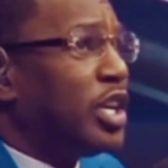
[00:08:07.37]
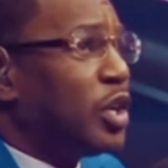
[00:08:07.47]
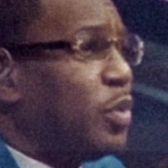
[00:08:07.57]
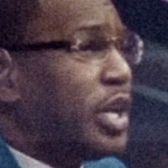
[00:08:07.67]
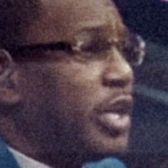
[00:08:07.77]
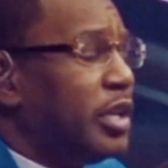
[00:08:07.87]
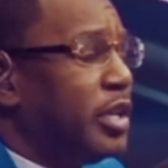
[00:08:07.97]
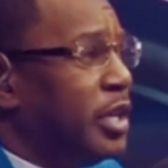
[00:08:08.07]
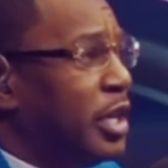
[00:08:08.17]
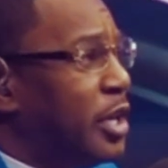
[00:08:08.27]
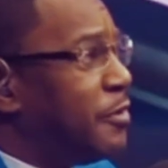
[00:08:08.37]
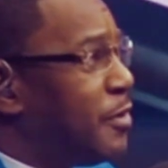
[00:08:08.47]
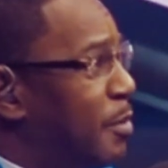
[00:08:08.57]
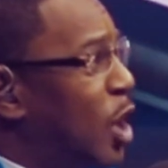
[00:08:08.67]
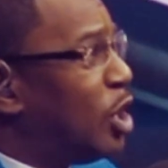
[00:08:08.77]
is how I
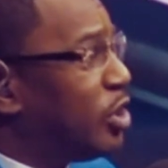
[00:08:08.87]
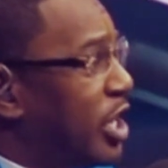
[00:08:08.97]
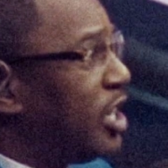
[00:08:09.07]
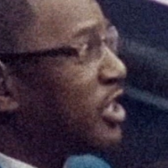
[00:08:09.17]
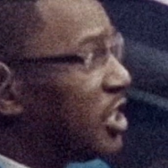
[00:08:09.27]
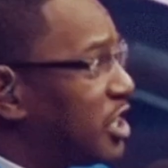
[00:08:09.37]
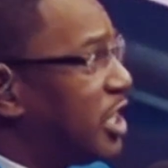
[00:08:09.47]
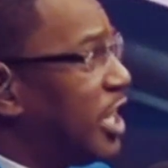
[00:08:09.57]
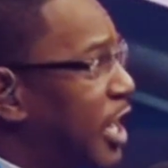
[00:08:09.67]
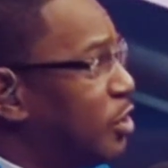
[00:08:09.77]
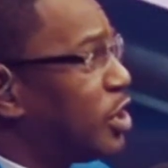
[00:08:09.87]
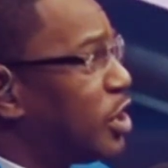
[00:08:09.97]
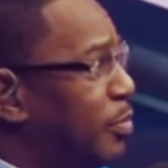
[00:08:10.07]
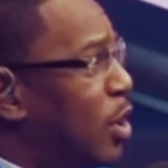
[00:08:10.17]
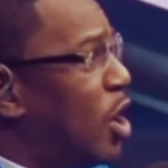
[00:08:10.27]
remember Method Man
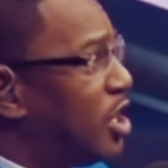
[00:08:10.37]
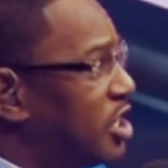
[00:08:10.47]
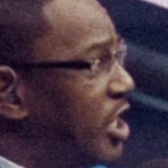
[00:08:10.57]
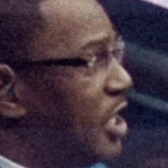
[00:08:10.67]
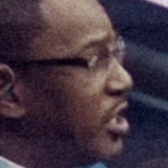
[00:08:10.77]
breaking it down